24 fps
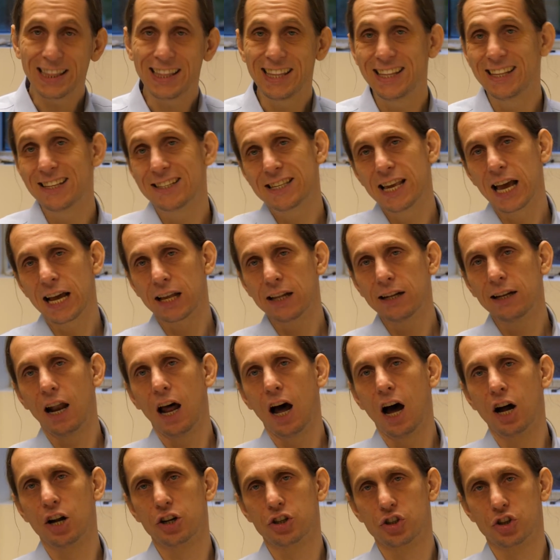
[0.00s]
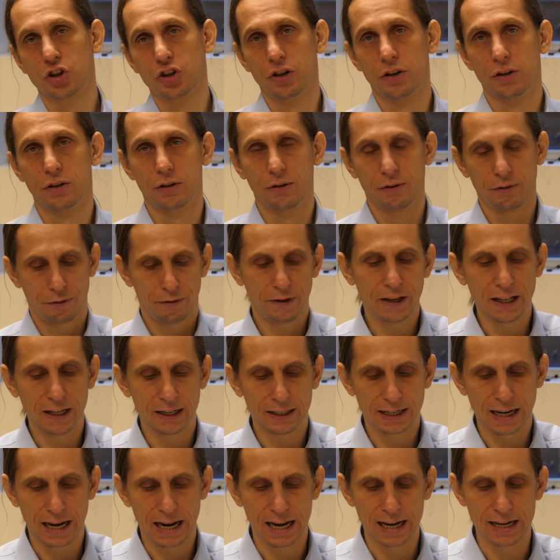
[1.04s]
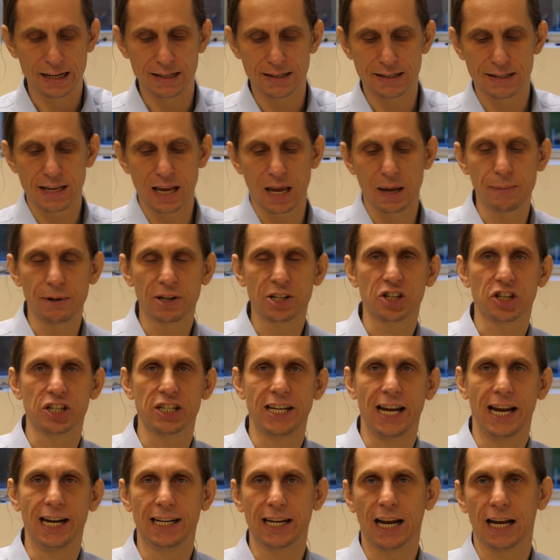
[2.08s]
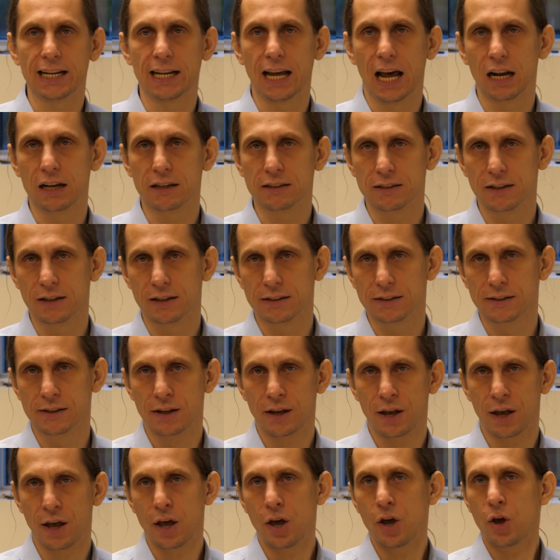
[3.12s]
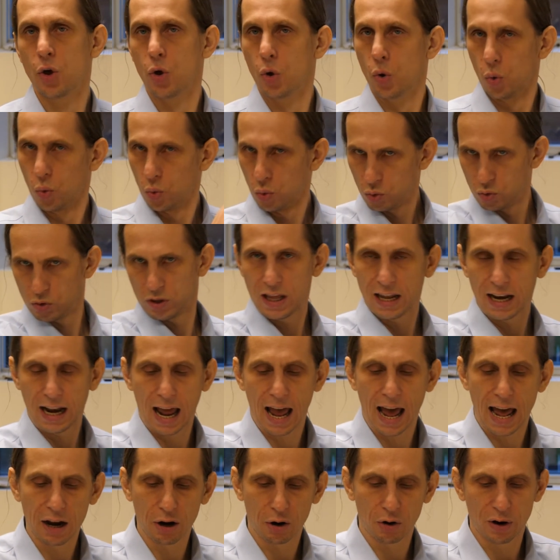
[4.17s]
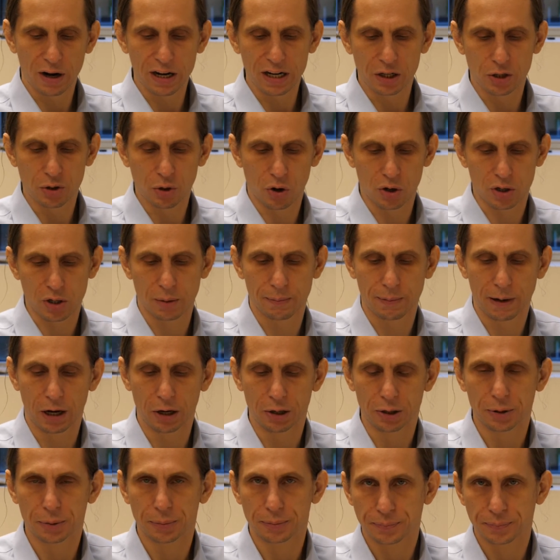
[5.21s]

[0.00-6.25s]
The second large field is image and data analysis that I had already talked about.